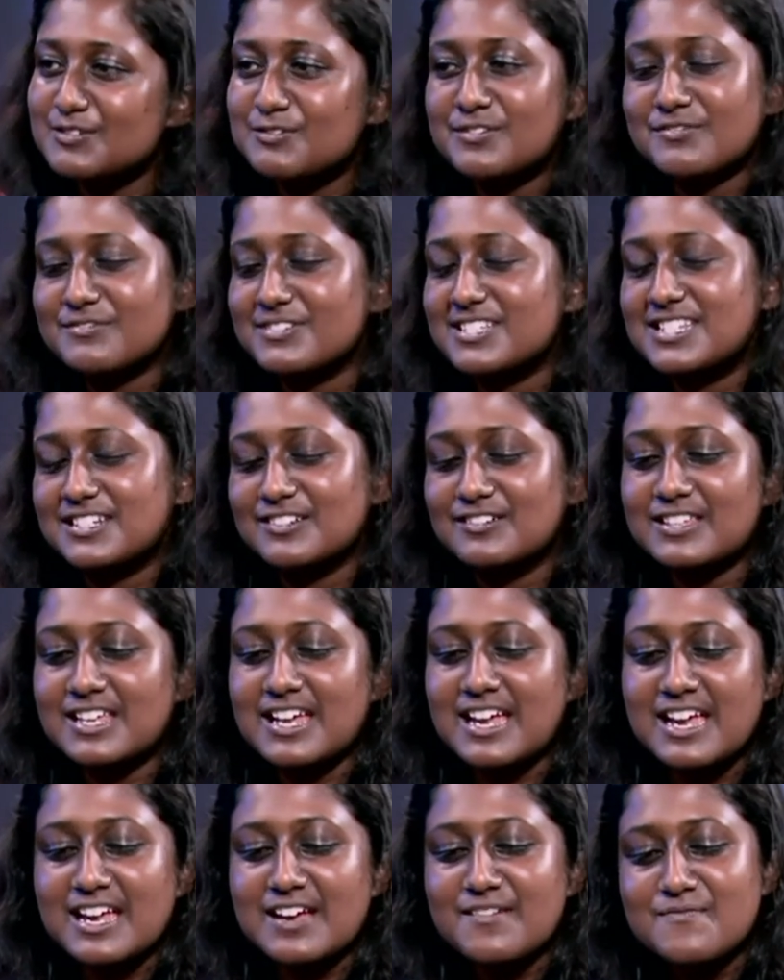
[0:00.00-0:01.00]
we're still
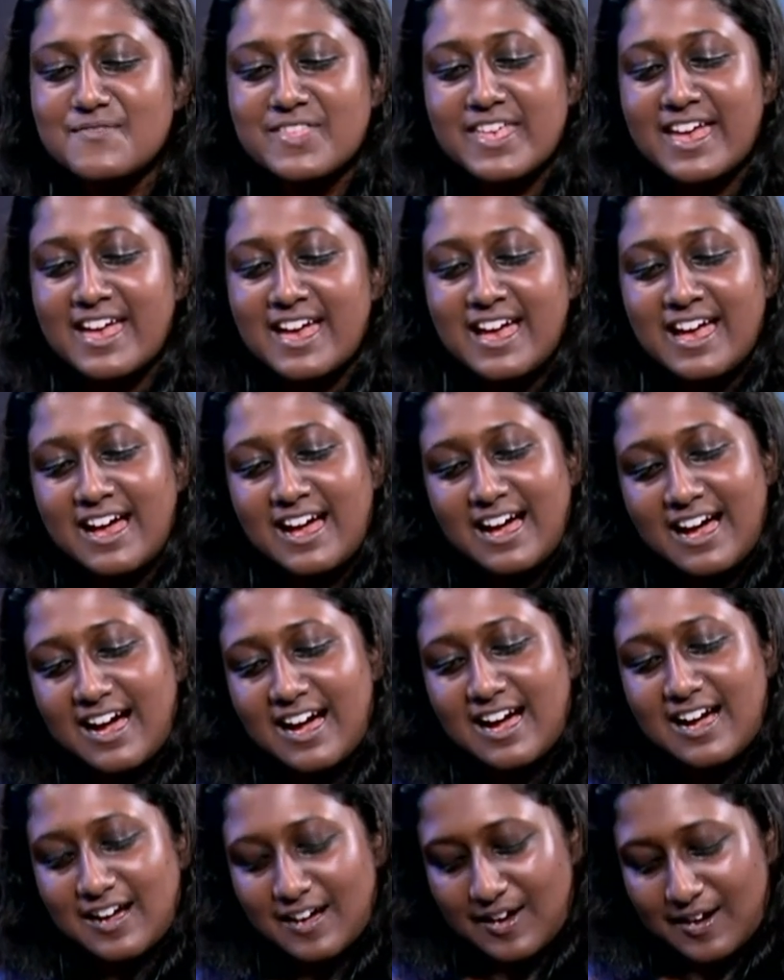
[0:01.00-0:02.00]
there.
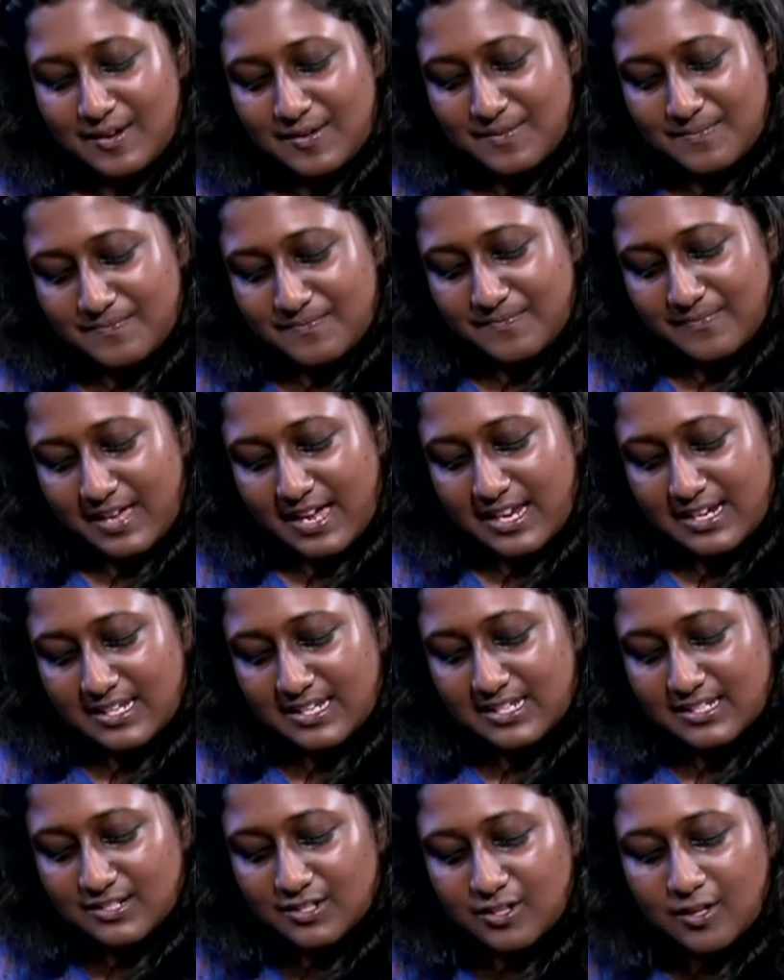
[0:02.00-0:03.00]
And he
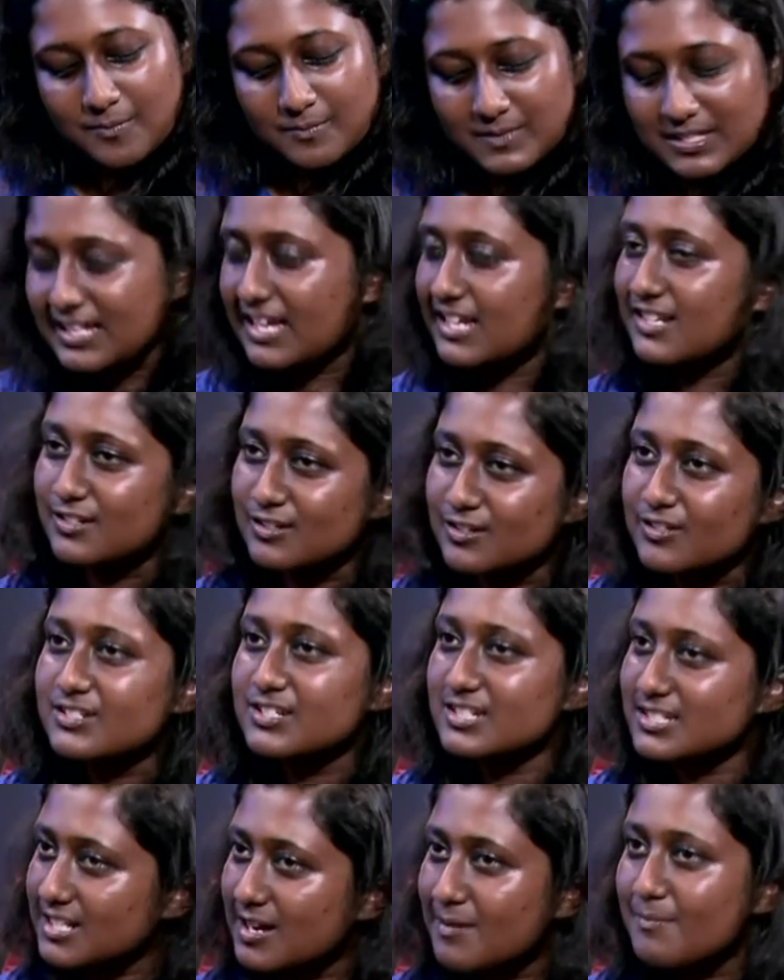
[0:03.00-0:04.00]
had told me, like, you know,
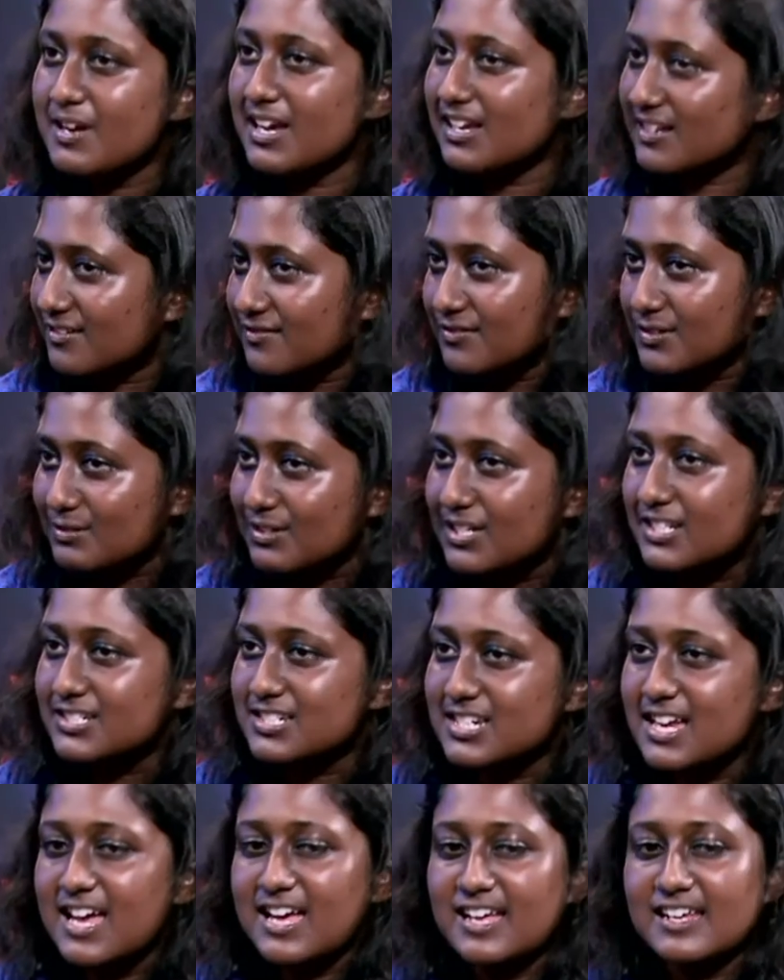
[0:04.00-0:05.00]
just come back if you want to
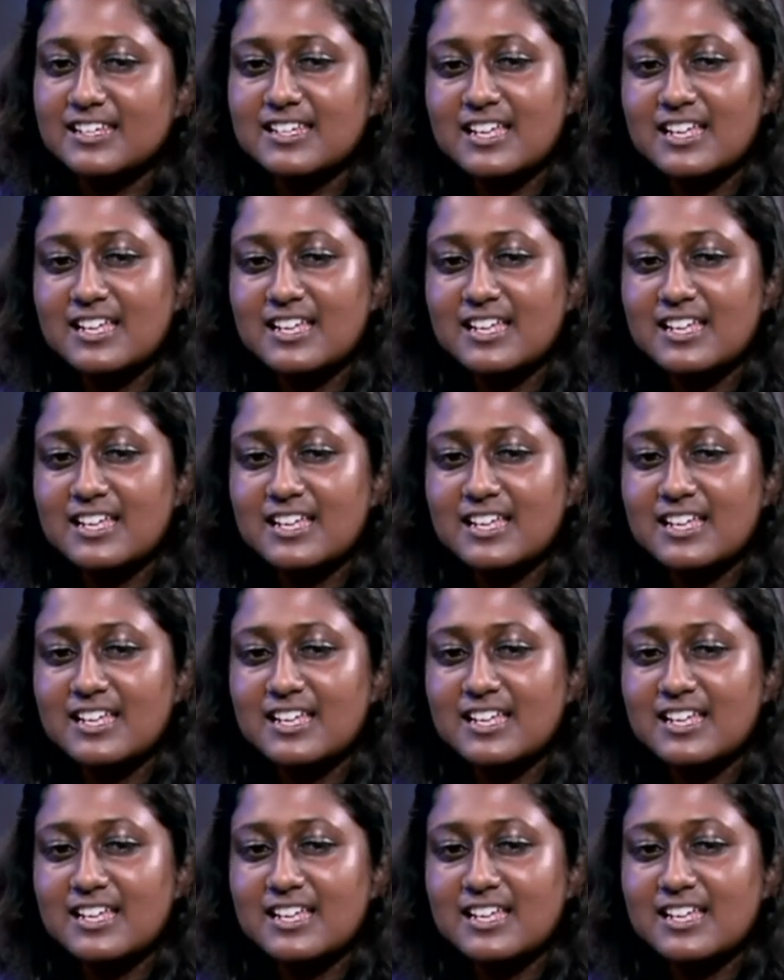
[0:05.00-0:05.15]
chat.